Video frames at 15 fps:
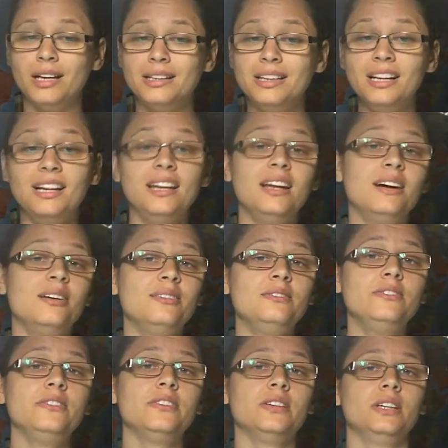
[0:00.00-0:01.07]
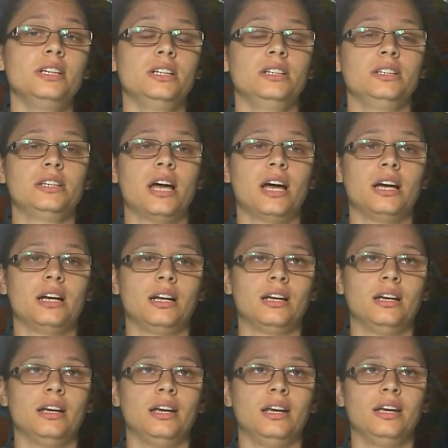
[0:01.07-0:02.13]
the love that
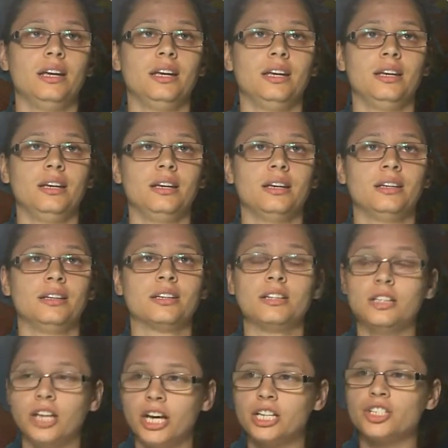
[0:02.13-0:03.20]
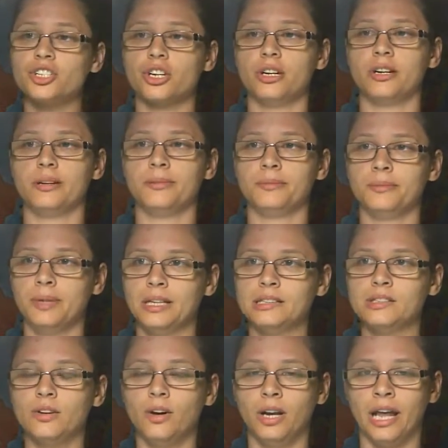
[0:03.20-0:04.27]
a, the connection,
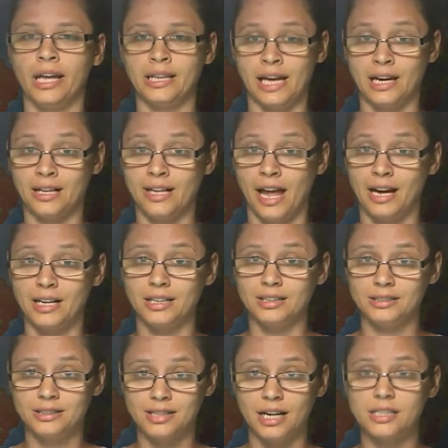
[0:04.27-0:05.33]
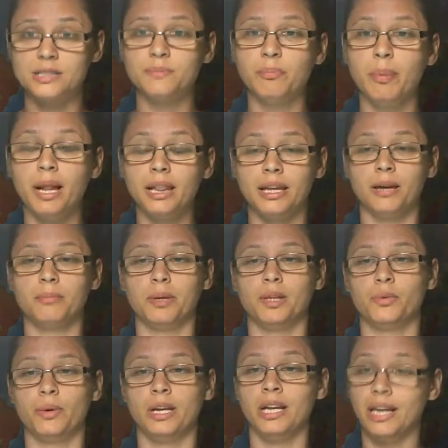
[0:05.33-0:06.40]
let's call it like that, that it starts building
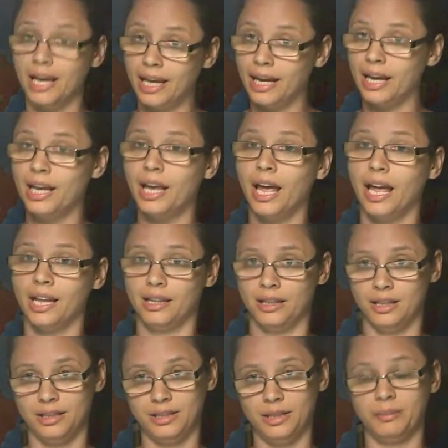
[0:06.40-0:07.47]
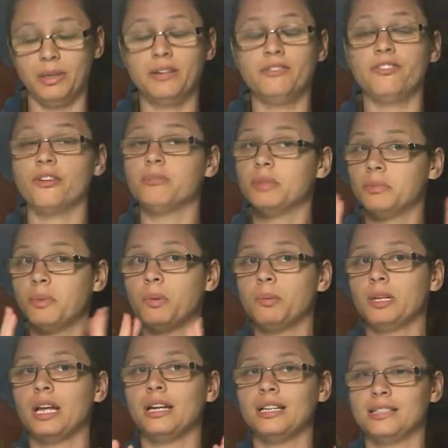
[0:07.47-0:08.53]
between Katy and uh, Daemon from the
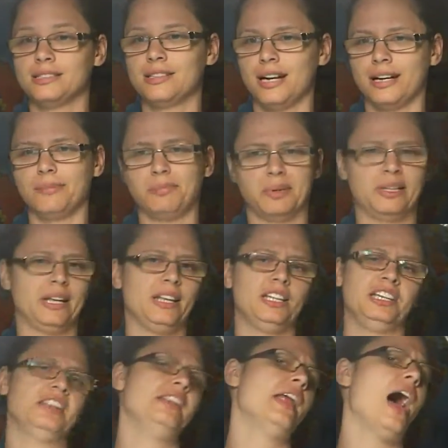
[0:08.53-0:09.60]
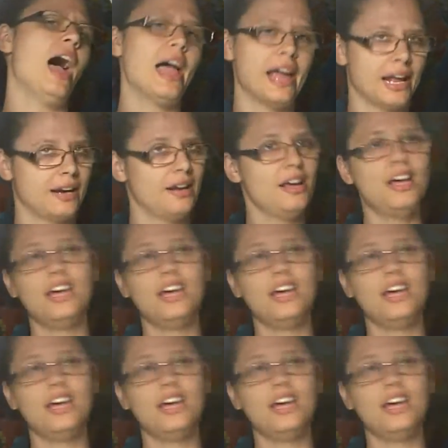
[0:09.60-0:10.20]
moment that they start, but they deny it